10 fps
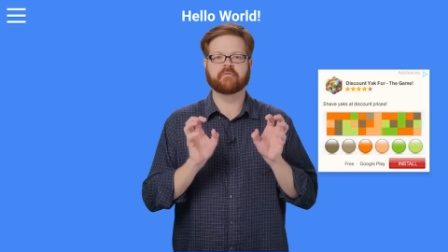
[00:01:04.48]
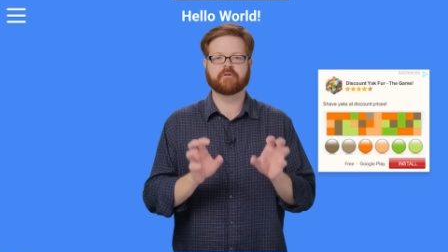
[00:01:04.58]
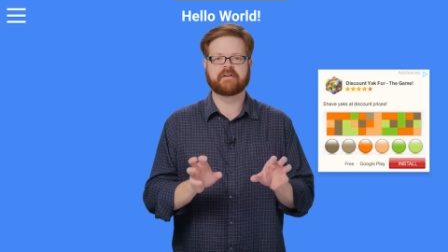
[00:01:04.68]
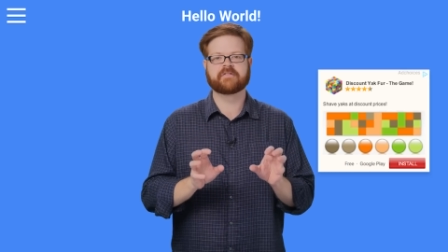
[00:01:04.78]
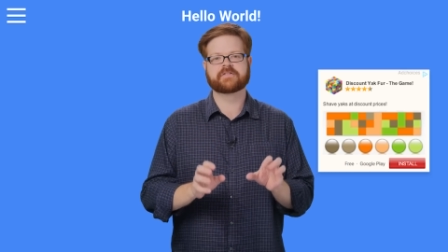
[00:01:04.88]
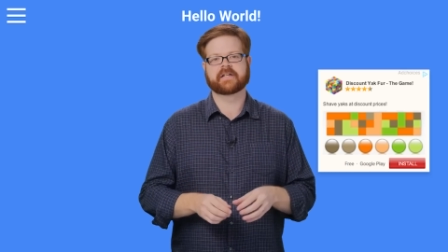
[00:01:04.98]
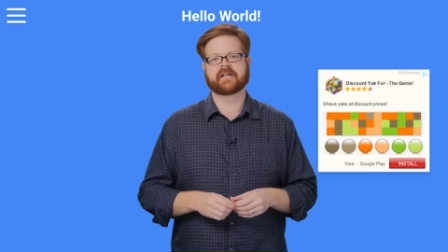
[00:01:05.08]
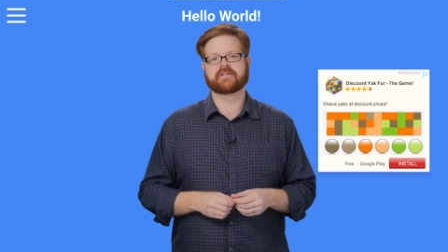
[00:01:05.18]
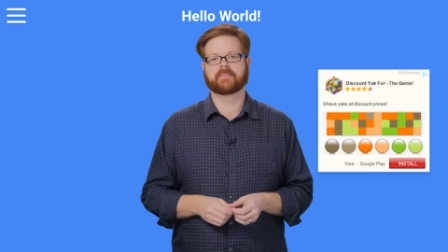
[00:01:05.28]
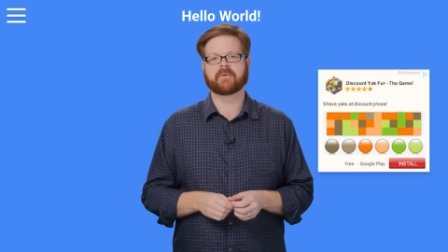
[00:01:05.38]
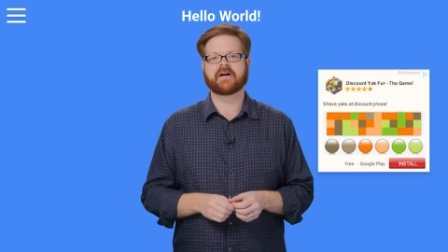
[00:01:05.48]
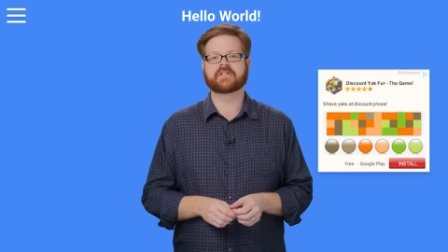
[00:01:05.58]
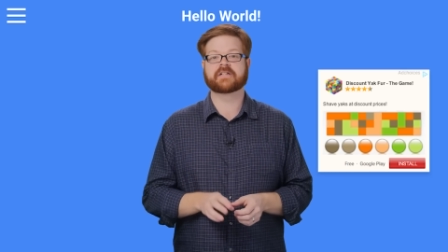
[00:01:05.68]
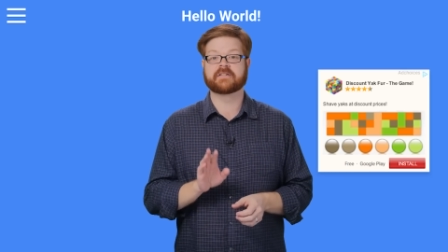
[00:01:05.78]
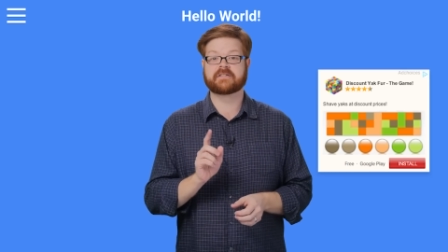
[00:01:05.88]
and referencing it in your
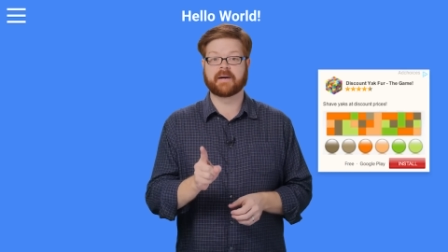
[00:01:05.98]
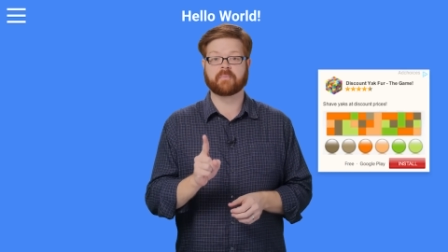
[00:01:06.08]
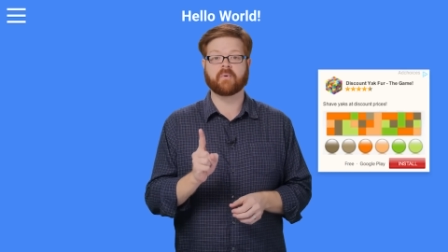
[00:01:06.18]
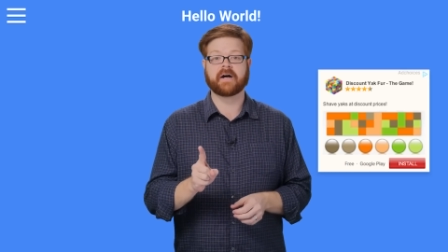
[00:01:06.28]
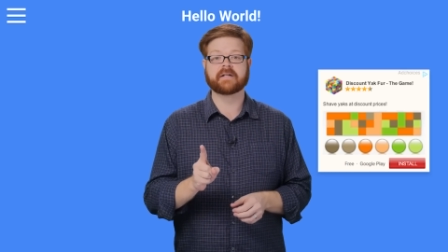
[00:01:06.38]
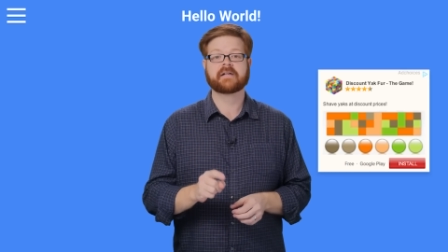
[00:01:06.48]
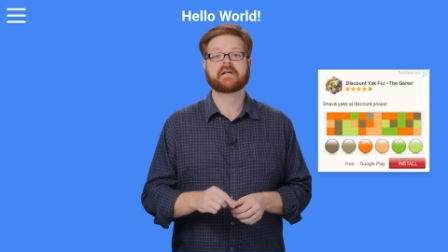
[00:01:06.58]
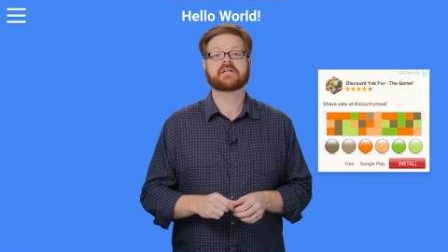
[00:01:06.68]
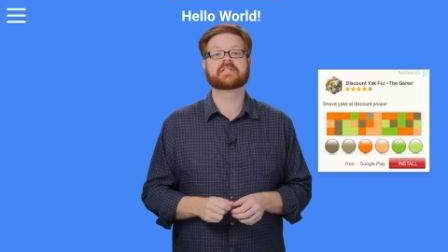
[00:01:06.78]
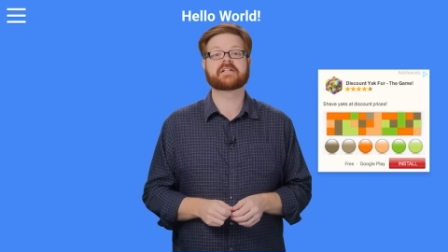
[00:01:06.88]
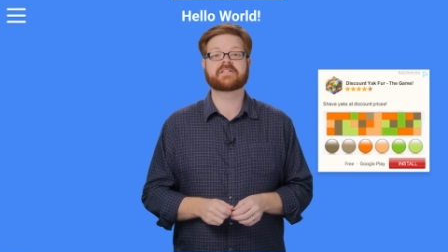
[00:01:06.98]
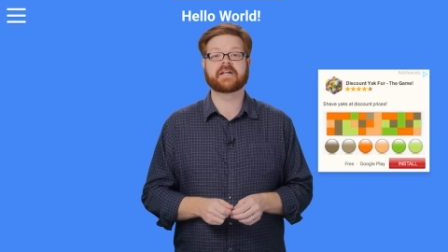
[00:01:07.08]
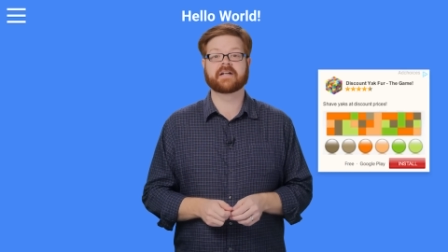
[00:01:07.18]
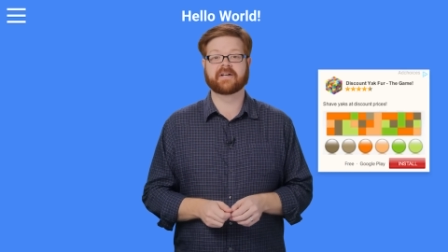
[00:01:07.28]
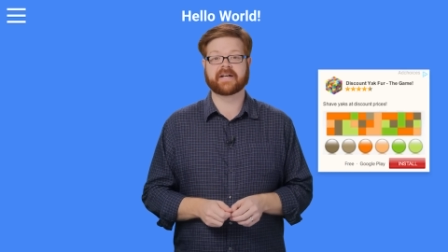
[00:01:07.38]
project is step one. So let's
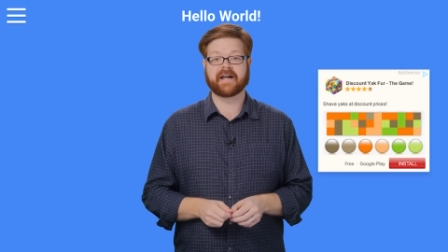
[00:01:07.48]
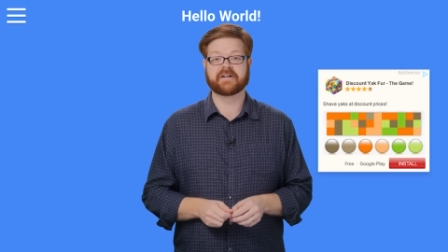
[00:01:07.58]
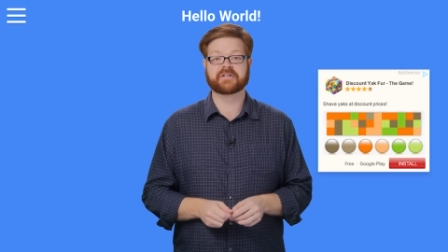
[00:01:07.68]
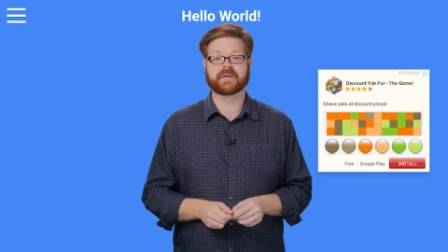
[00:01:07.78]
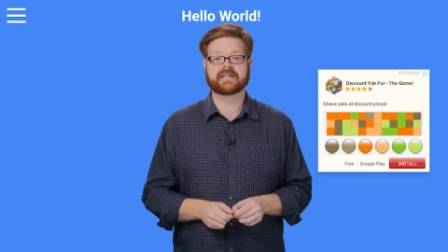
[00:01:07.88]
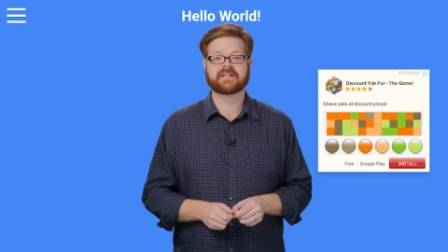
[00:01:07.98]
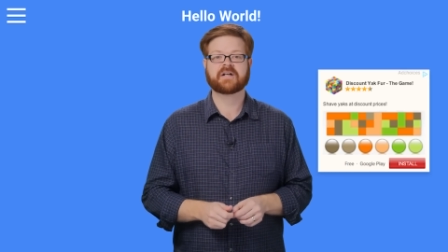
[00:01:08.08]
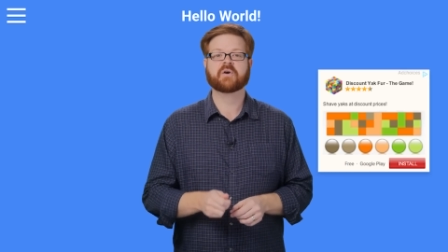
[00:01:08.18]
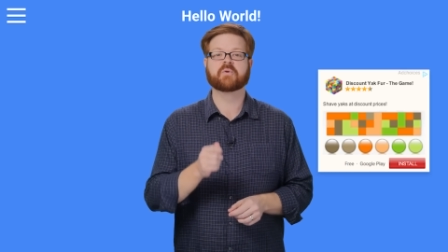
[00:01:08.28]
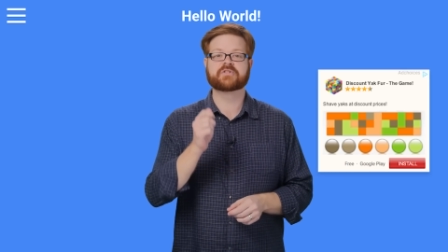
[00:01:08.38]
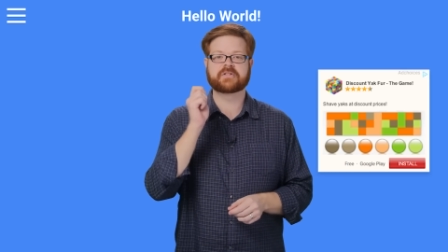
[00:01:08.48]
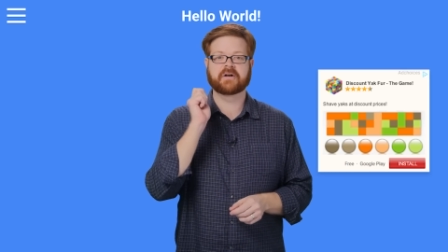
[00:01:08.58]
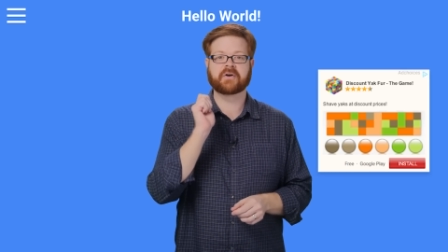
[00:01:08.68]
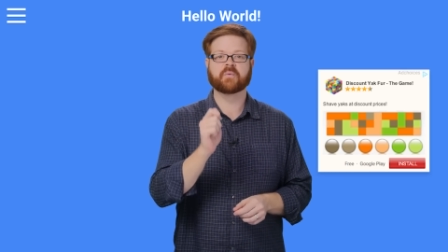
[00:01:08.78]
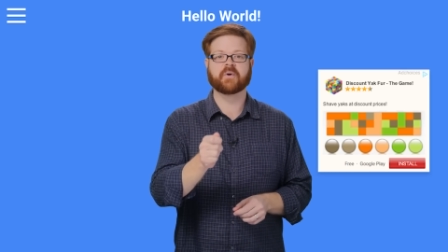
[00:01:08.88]
take a look at how to do it. We'll
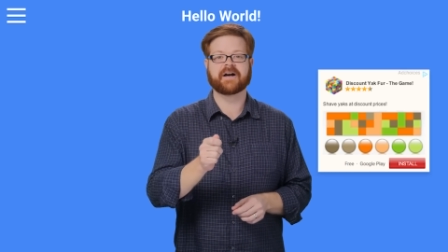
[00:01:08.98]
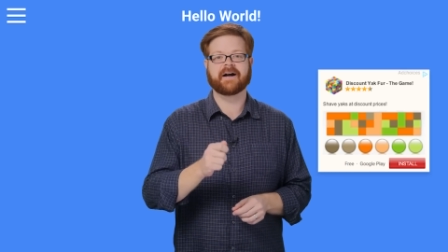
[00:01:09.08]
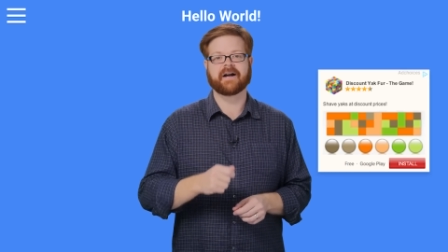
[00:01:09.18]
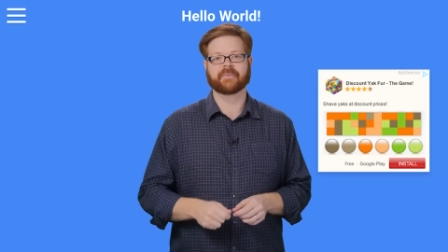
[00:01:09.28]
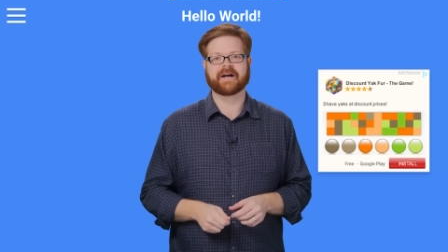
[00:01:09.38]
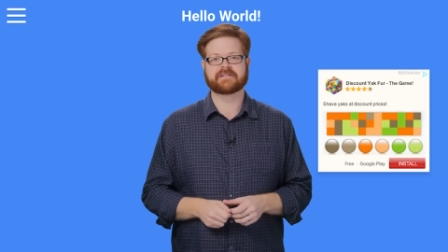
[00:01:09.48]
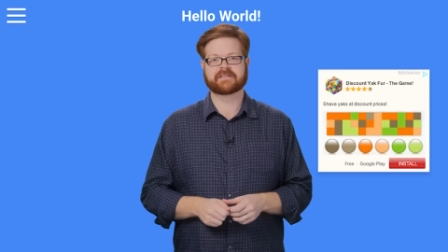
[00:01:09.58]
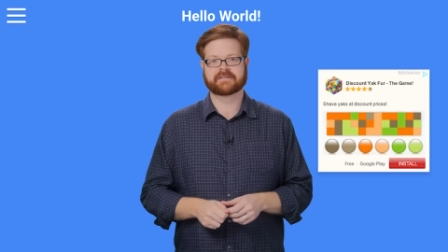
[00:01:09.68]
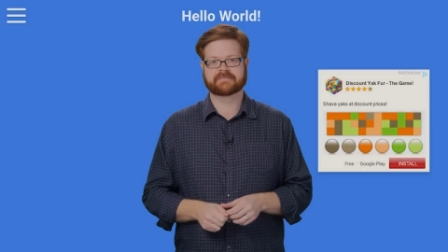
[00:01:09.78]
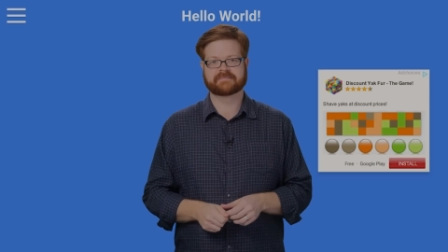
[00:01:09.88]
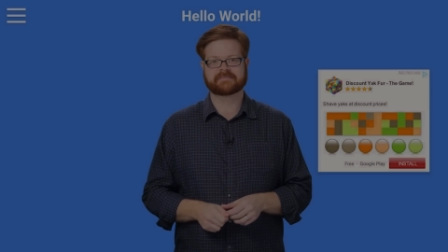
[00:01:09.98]
start with iOS.